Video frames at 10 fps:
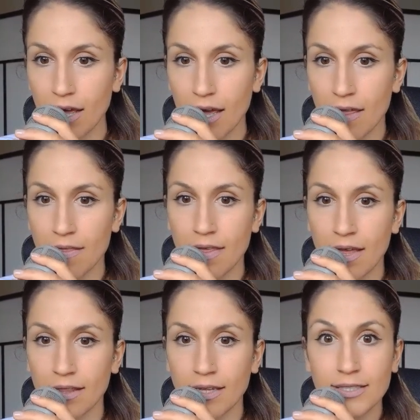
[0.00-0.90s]
And
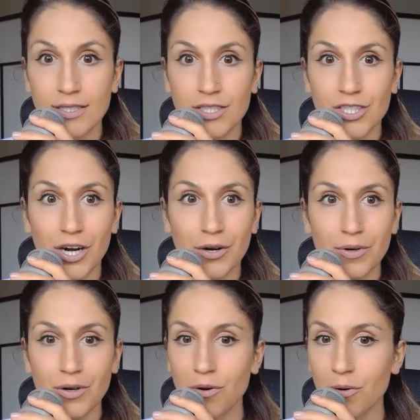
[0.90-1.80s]
then let's start
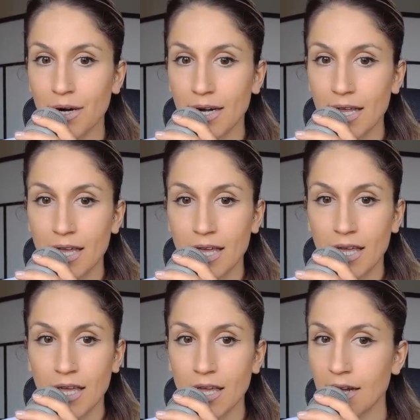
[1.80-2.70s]
recording
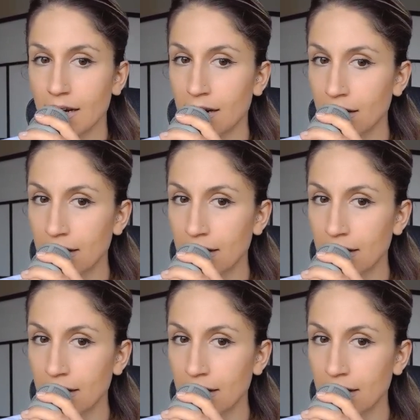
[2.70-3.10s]
here.